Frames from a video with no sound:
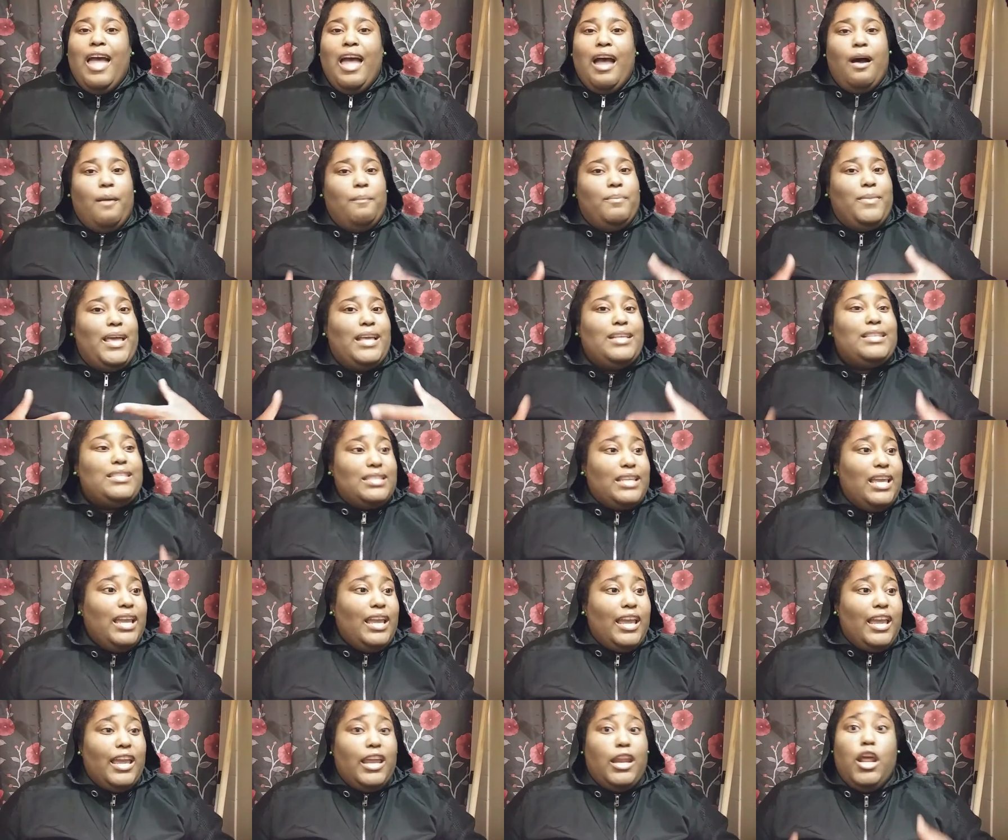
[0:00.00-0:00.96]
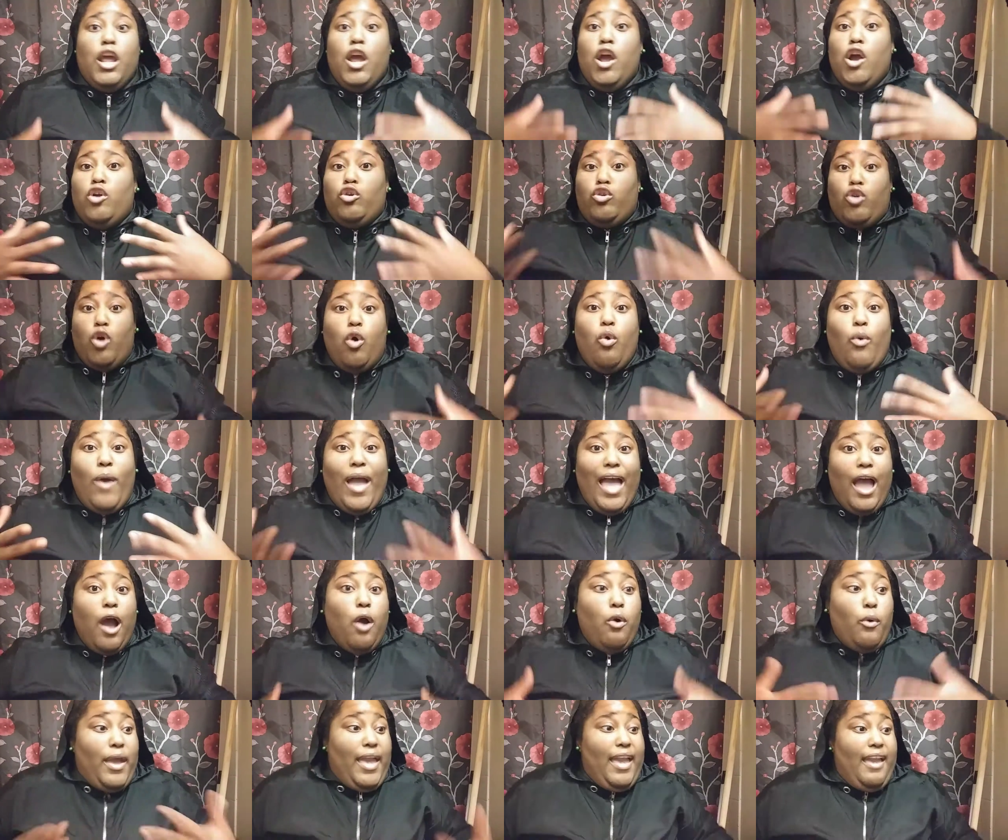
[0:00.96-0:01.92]
I'm not saying go
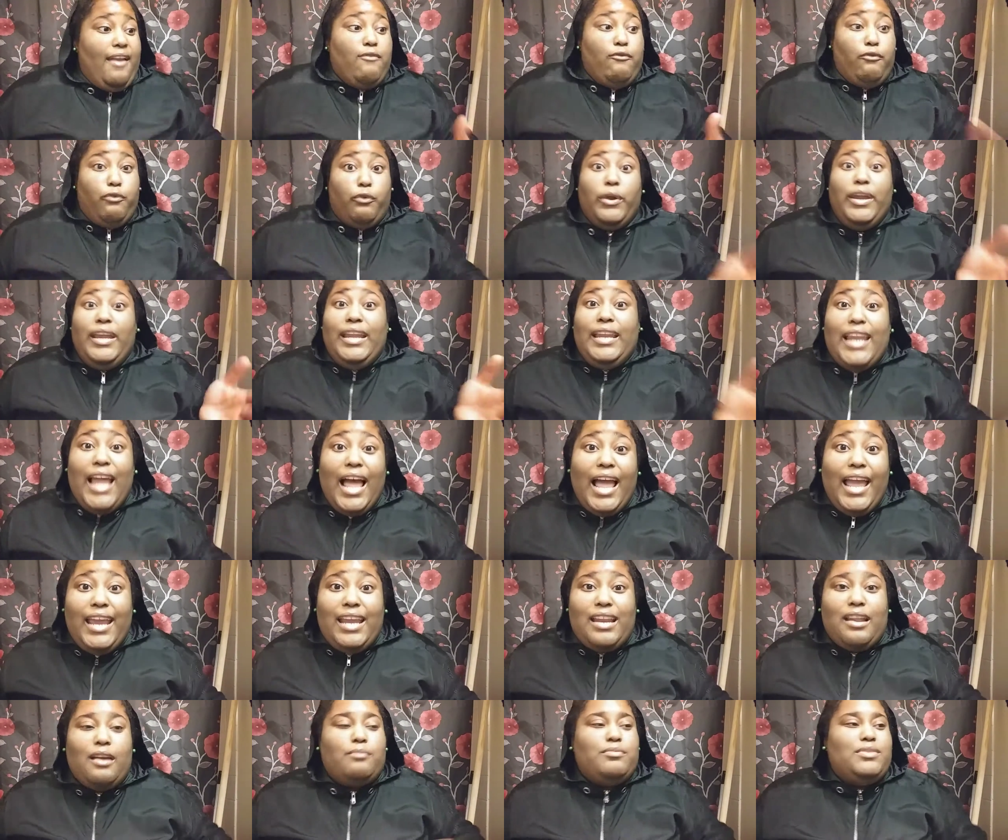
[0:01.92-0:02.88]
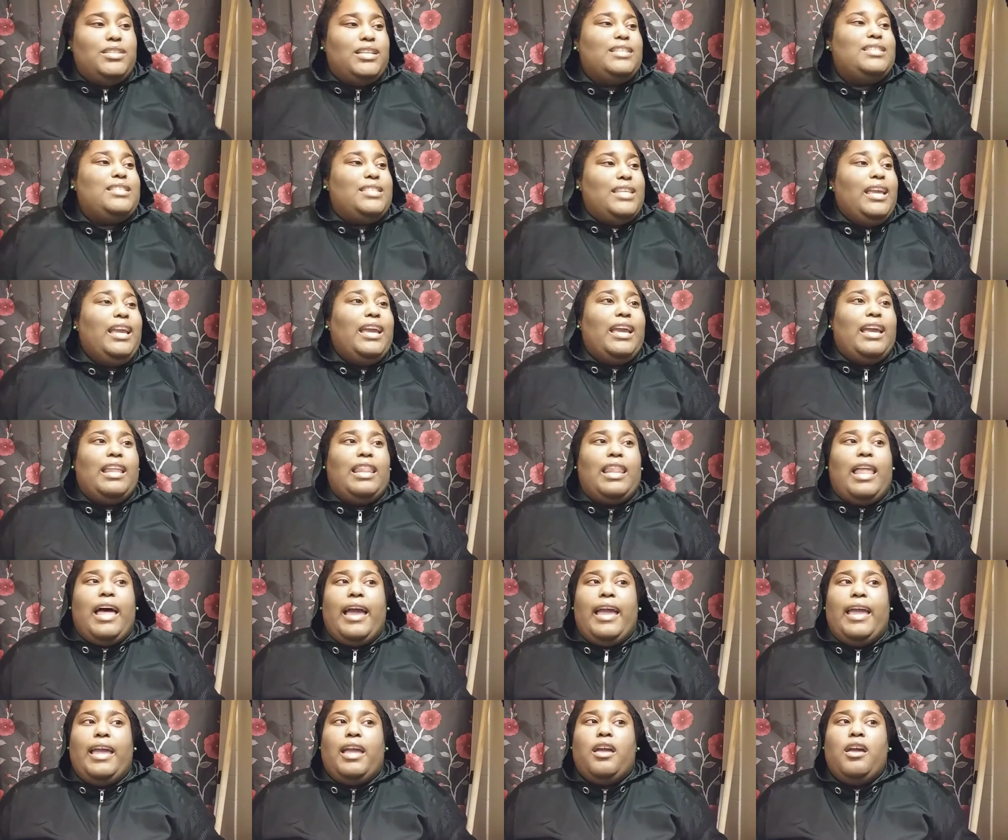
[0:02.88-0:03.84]
out every night. I'm just saying,
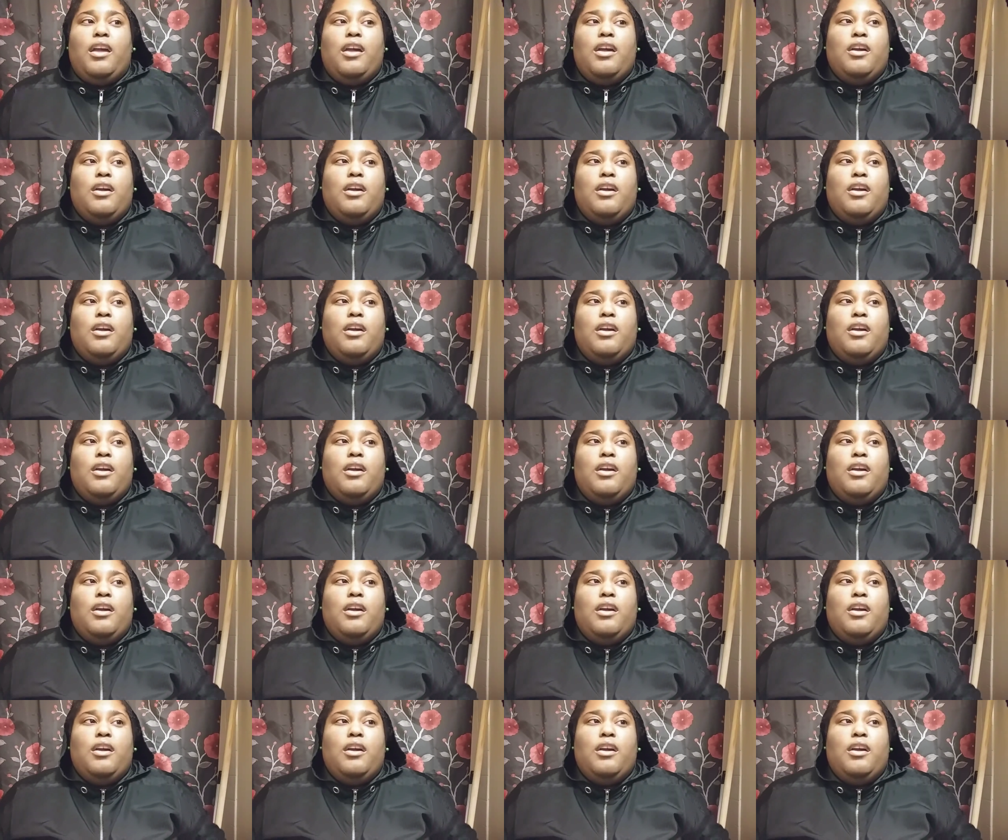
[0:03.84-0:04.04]
like,